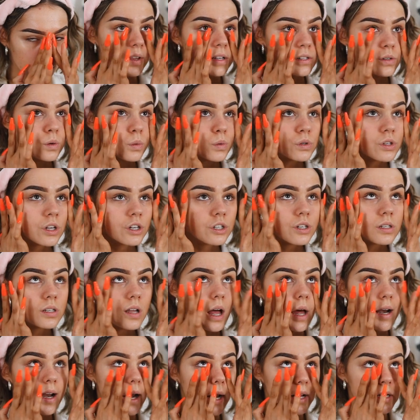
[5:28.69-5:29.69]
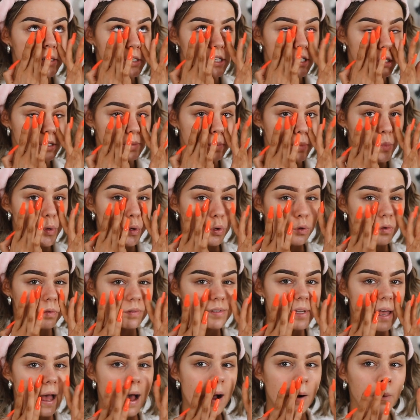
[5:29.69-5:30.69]
This also just kind of like
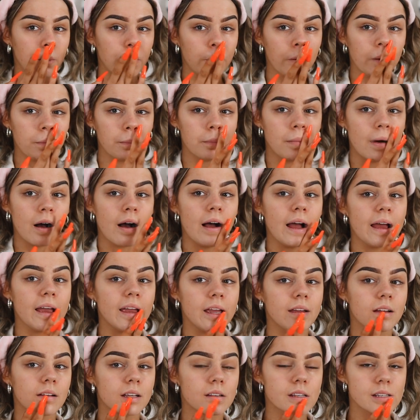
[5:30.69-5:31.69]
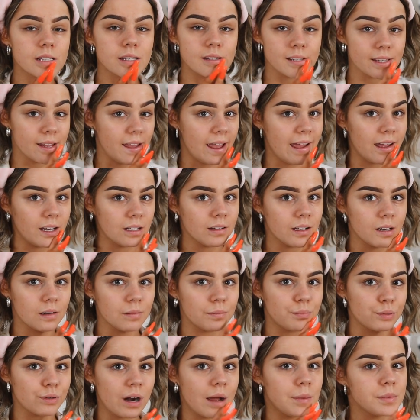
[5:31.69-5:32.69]
smooths out my skin
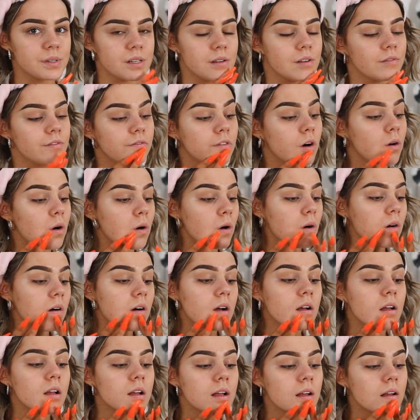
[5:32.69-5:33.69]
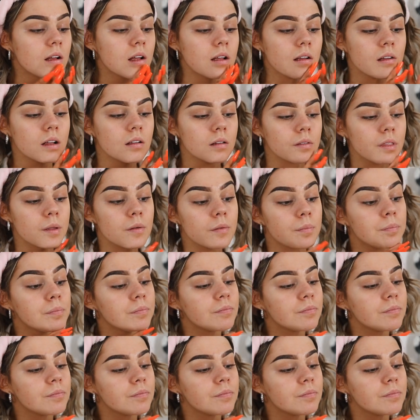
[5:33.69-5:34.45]
and preps it for the